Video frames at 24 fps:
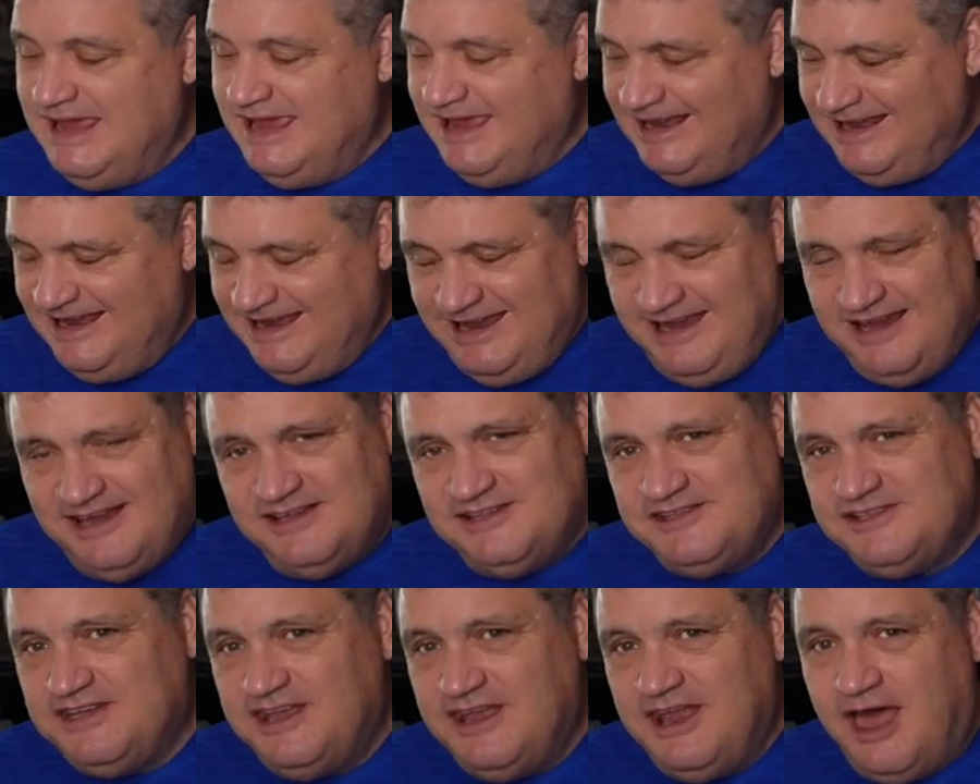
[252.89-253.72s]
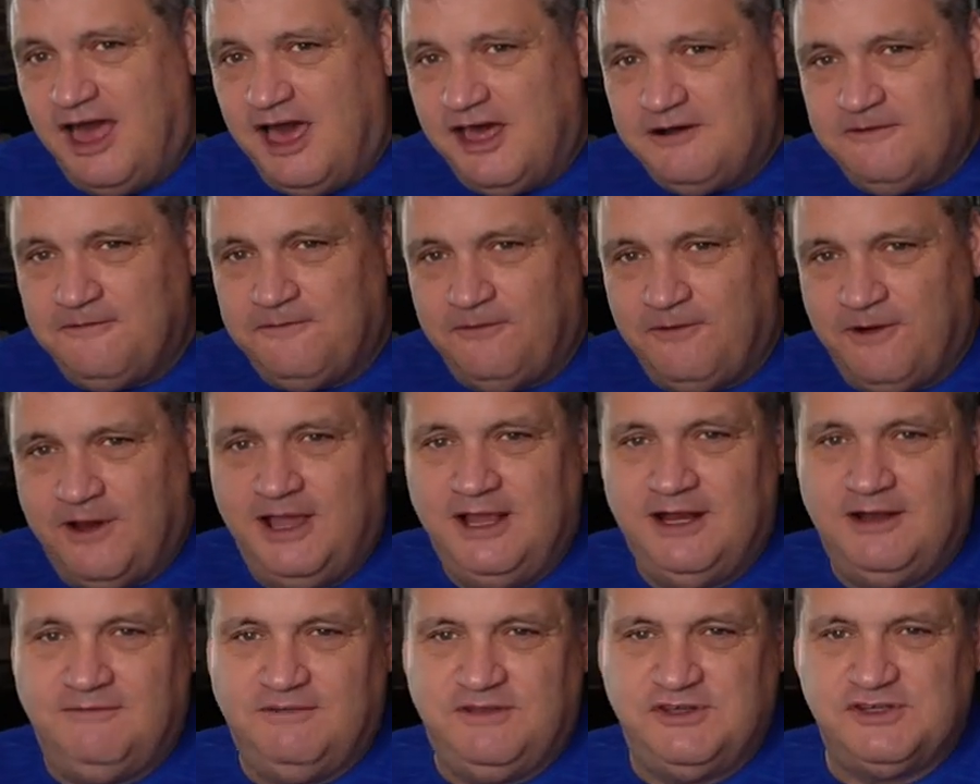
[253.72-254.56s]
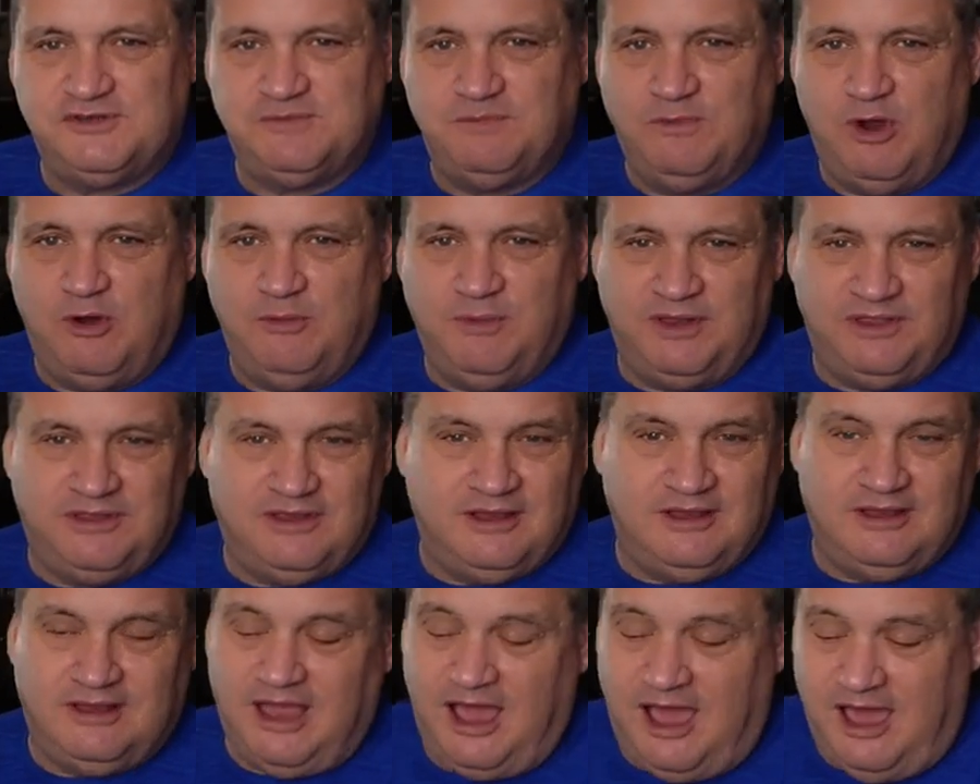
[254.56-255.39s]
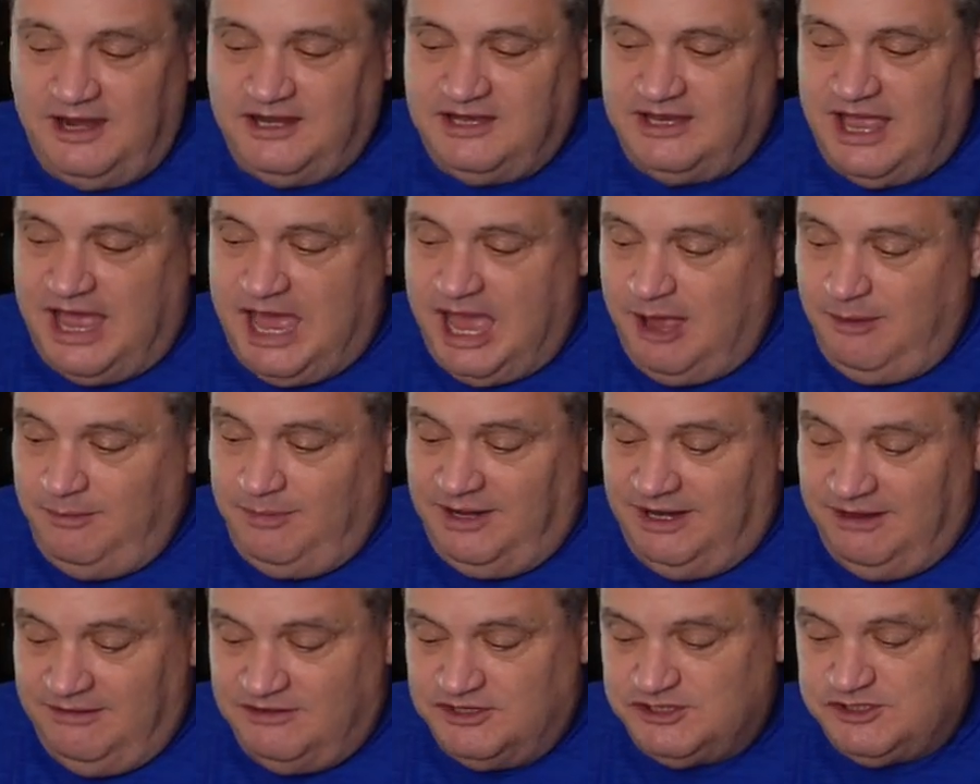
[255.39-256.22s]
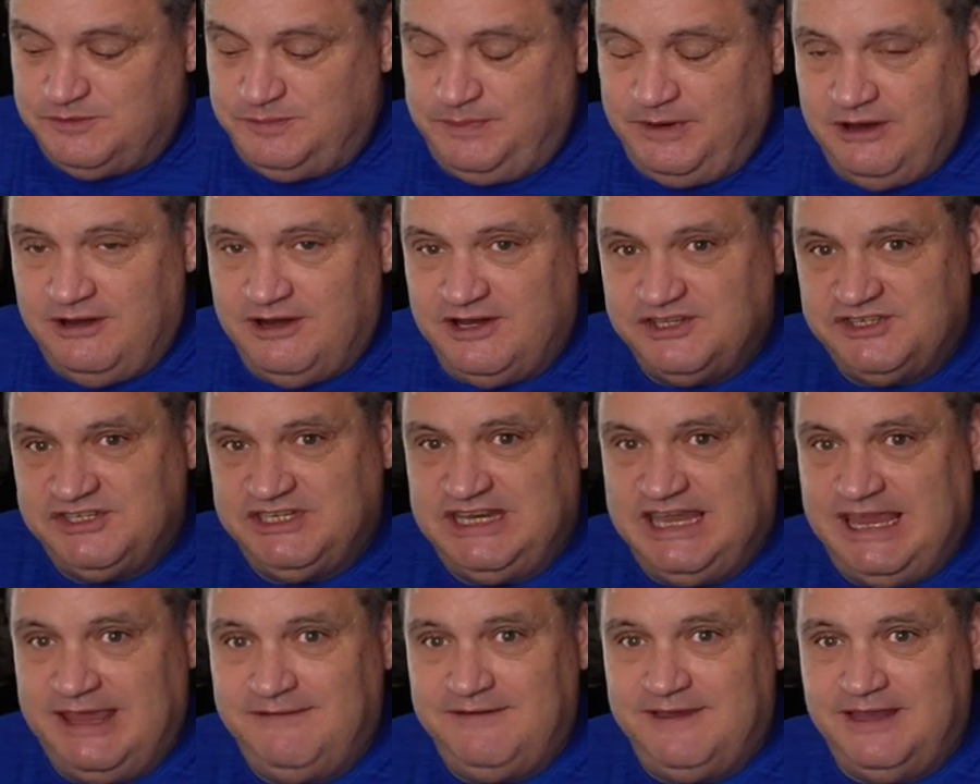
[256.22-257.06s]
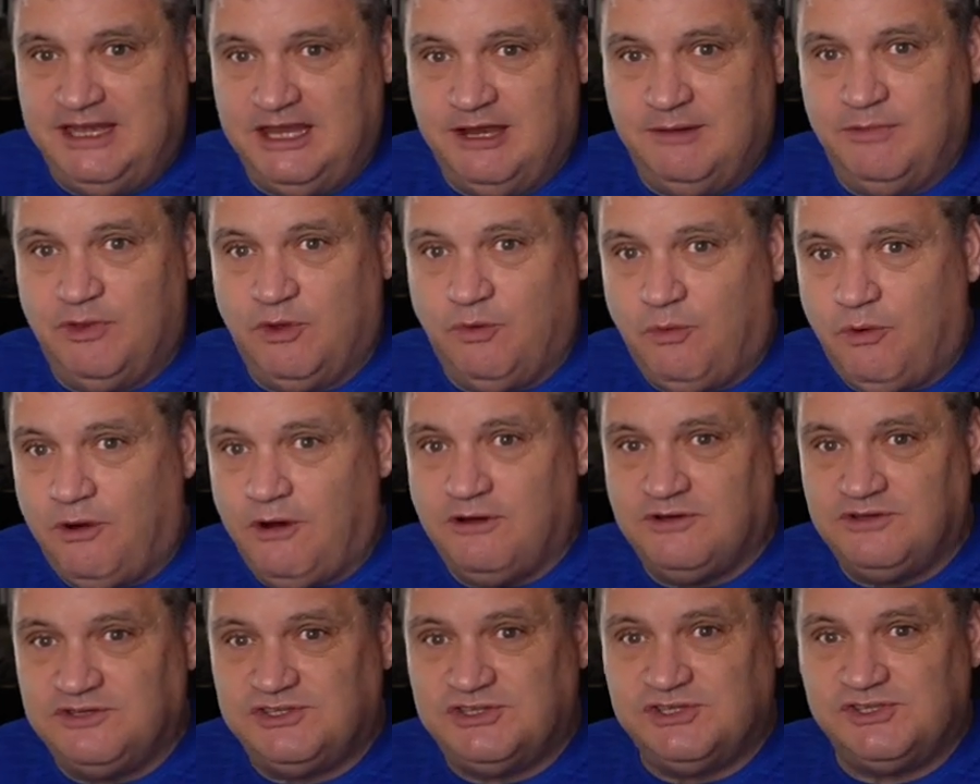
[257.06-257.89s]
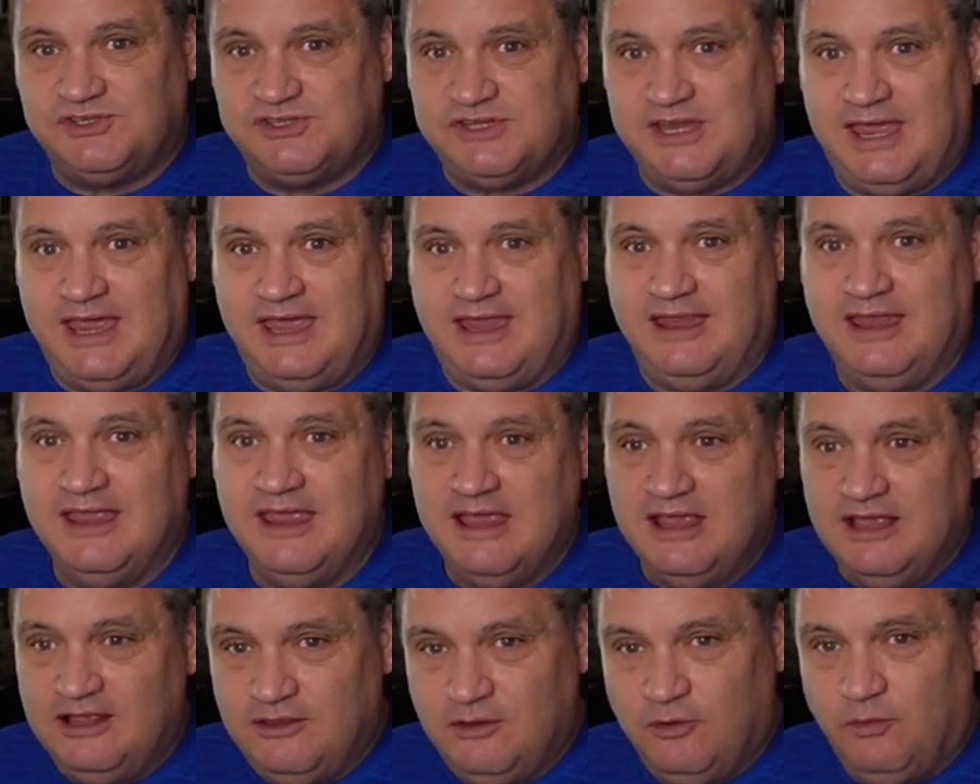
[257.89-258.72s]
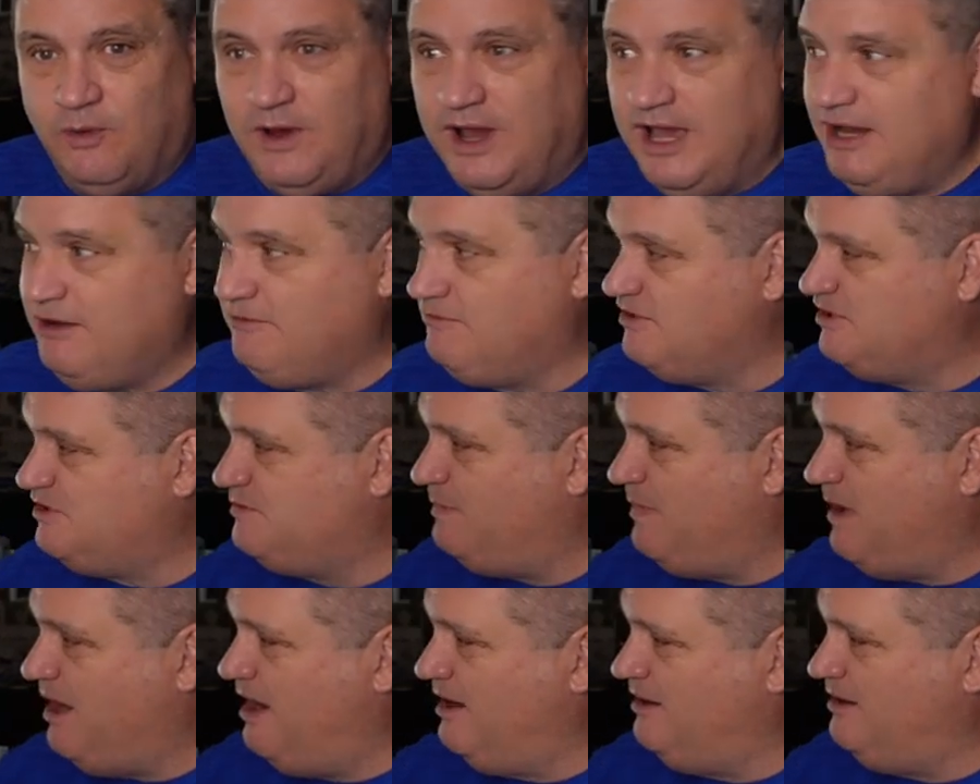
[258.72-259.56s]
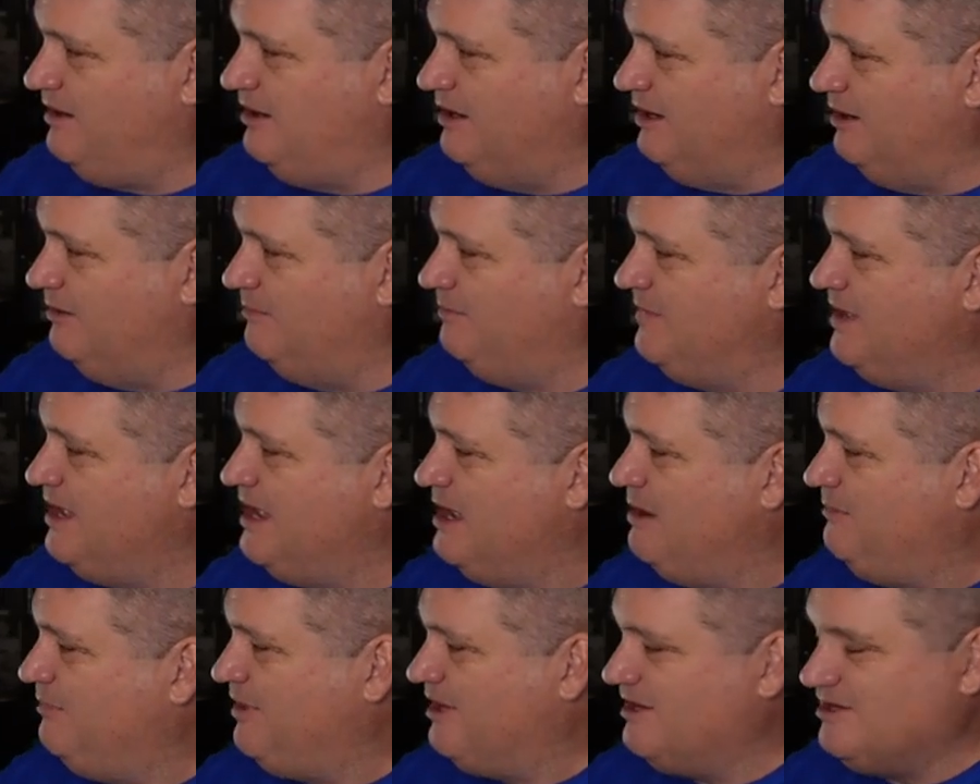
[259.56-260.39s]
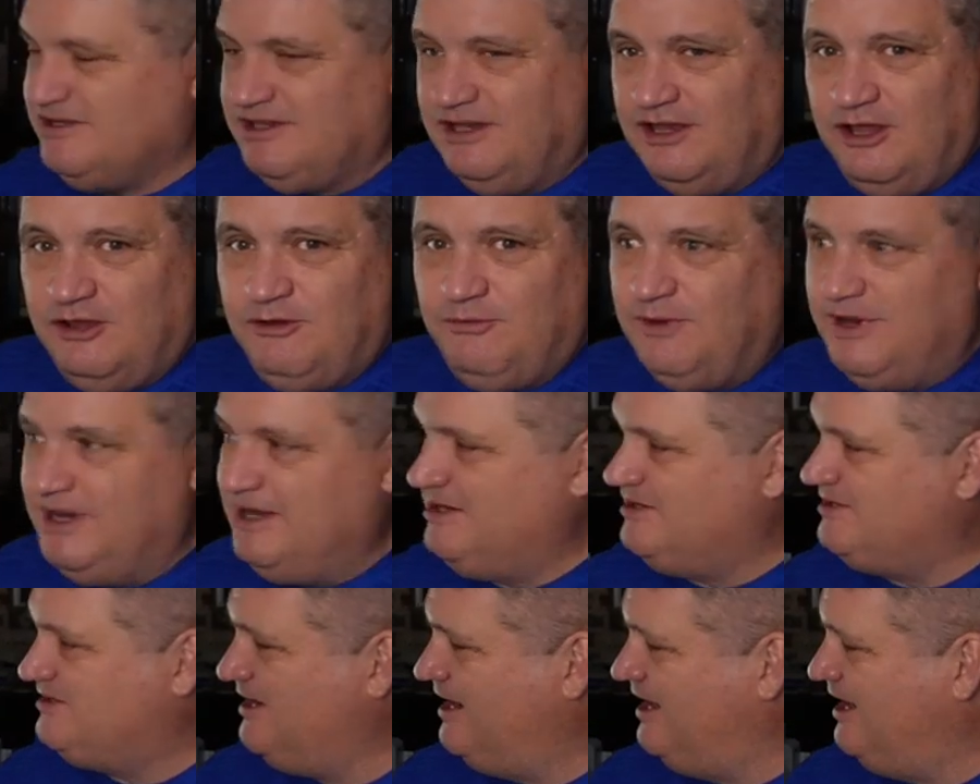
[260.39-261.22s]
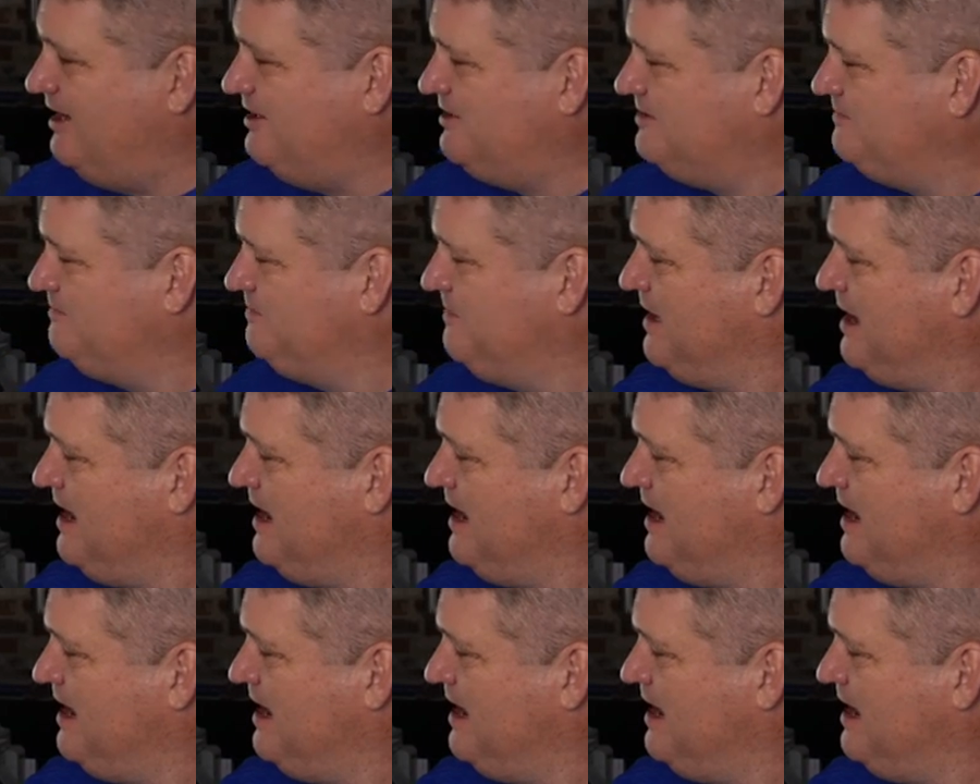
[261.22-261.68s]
And he is not afraid of this moment. God, I believe the Spirit is giving him the words to say, the way to respond to them. Because look what he says.